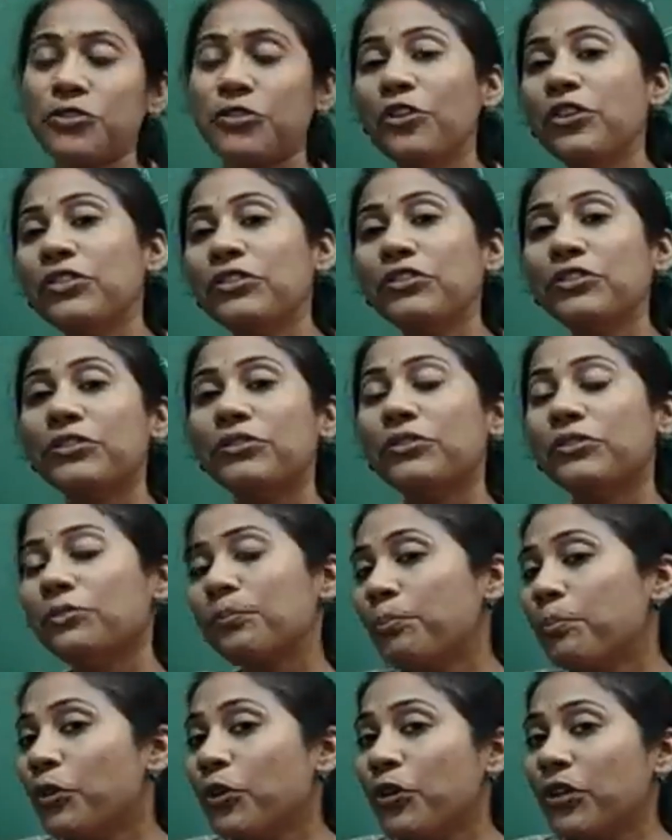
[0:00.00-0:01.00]
So
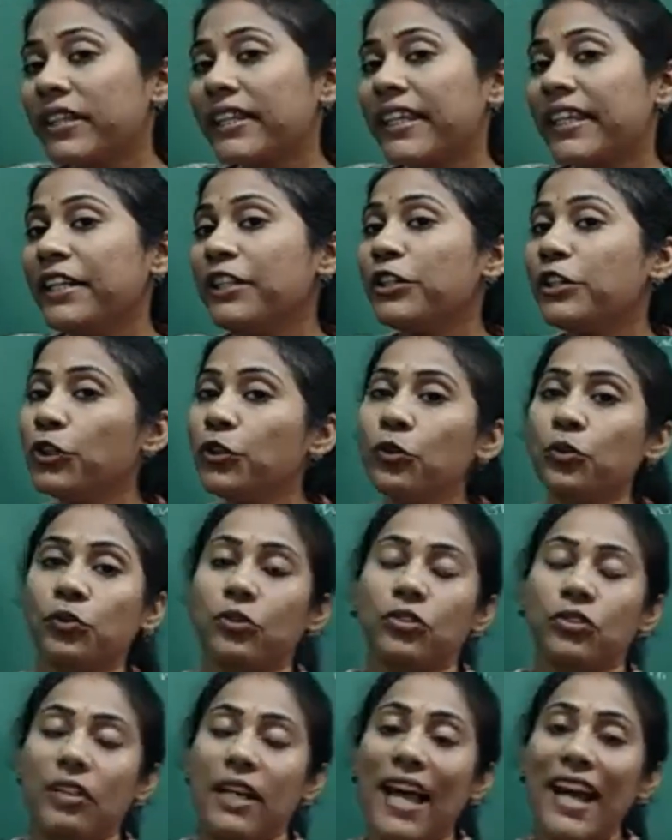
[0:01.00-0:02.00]
more than
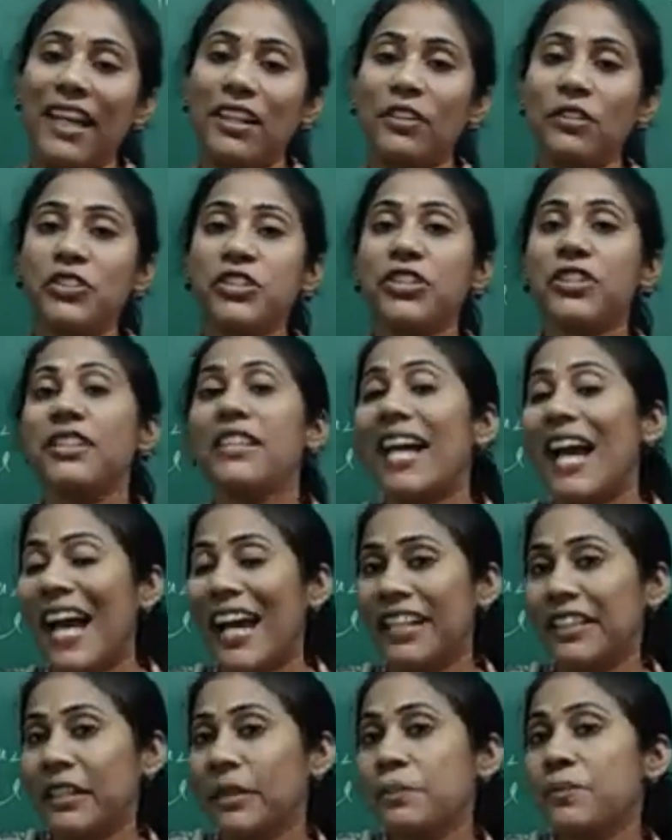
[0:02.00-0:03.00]
two halogen
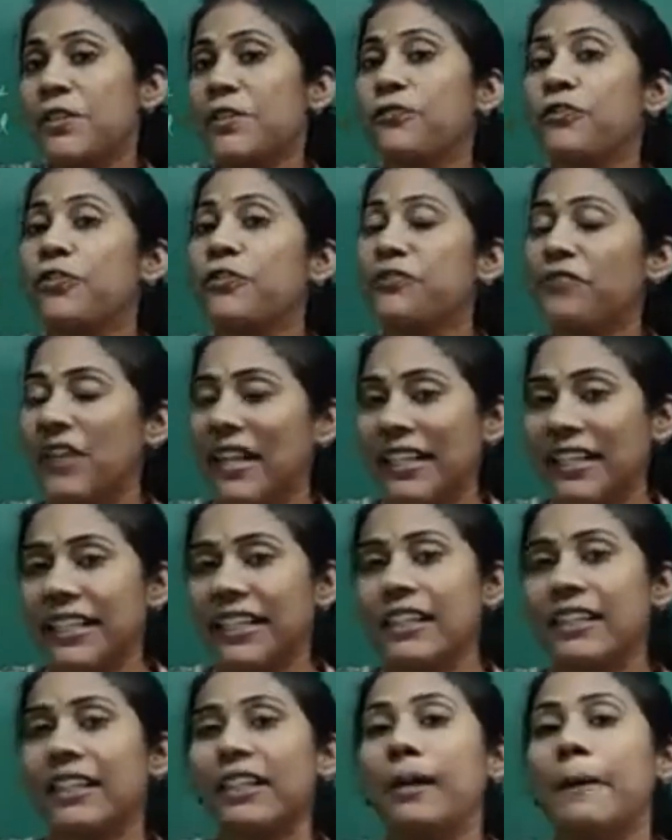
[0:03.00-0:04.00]
atoms if you
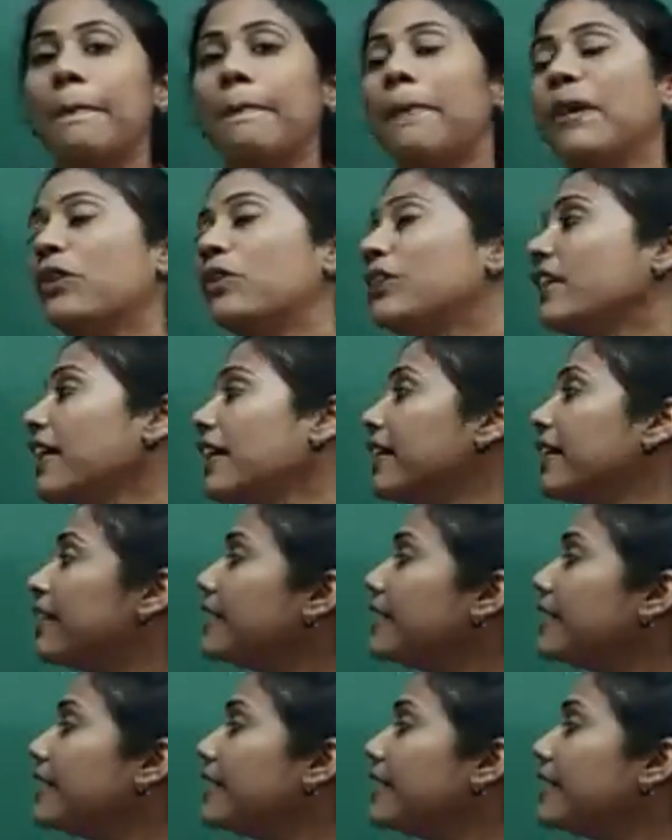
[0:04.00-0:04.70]
find in a compound,